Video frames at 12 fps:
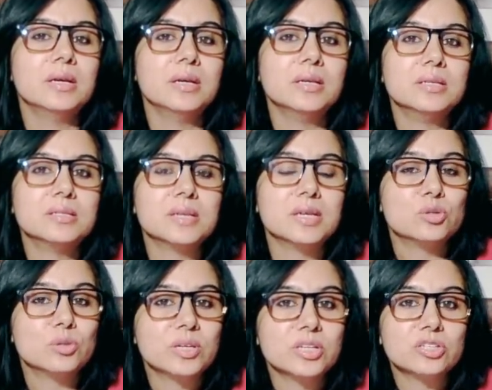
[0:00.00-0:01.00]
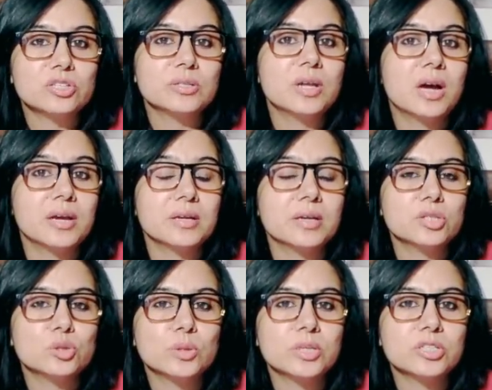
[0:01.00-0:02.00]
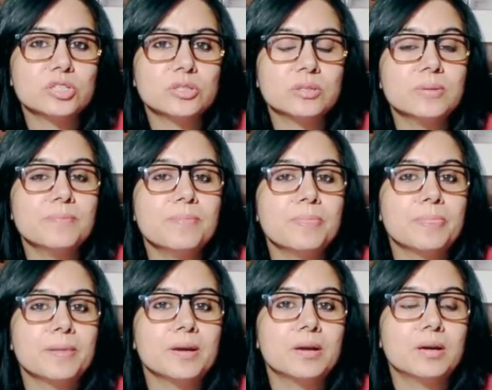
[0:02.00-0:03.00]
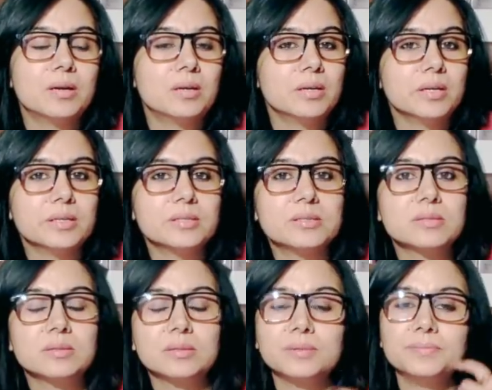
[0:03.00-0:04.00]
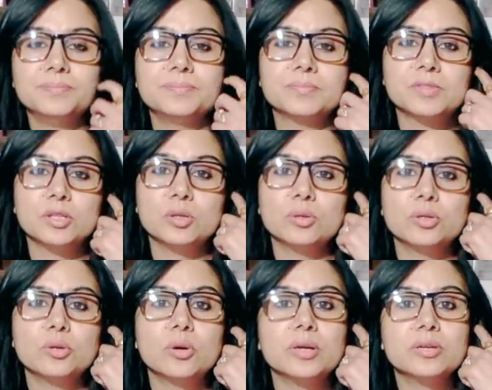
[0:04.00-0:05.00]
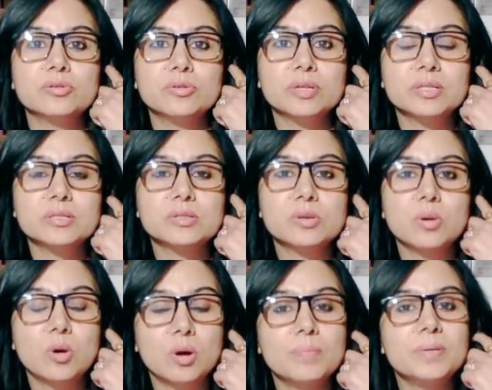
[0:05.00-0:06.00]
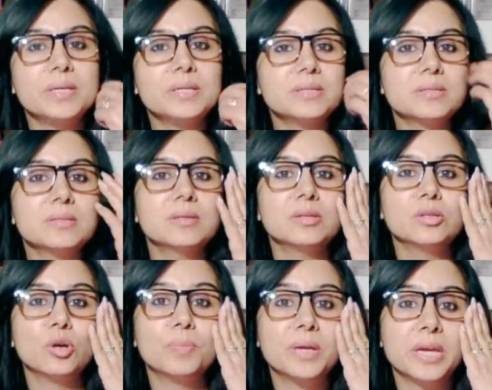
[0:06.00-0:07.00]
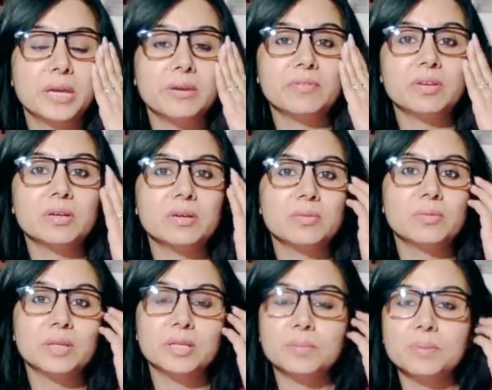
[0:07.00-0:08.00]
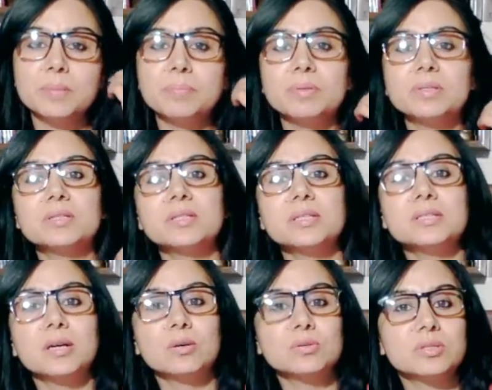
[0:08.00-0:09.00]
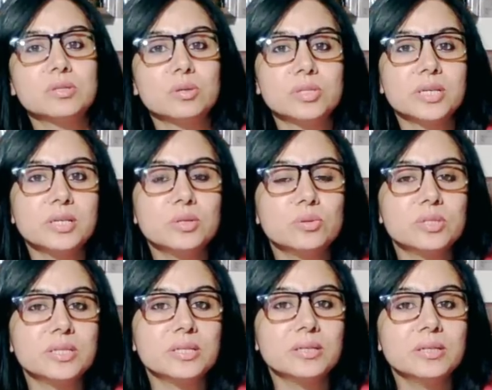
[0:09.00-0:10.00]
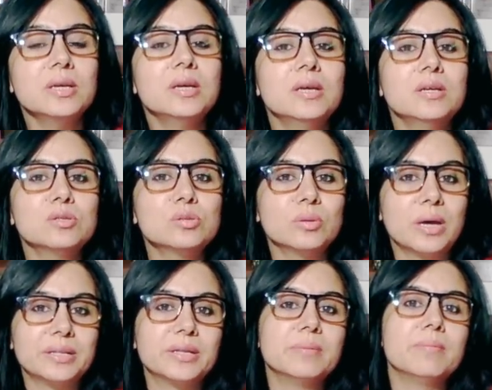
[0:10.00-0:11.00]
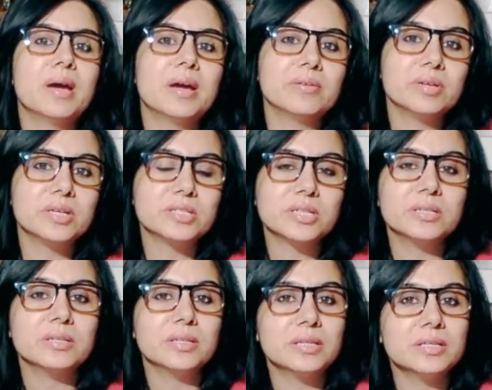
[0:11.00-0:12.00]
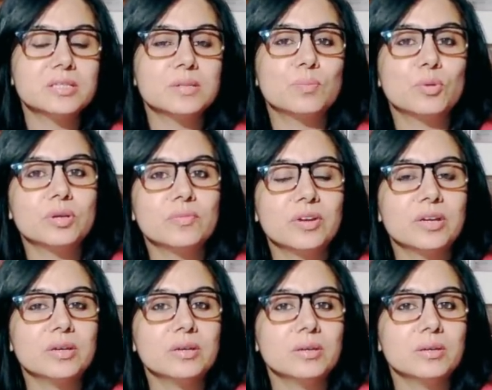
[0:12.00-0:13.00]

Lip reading: is education, higher education. It's your interests, your hobbies, your behavior with other people. The 6th house is your daily routine. So, and then marriage, and then there's a point when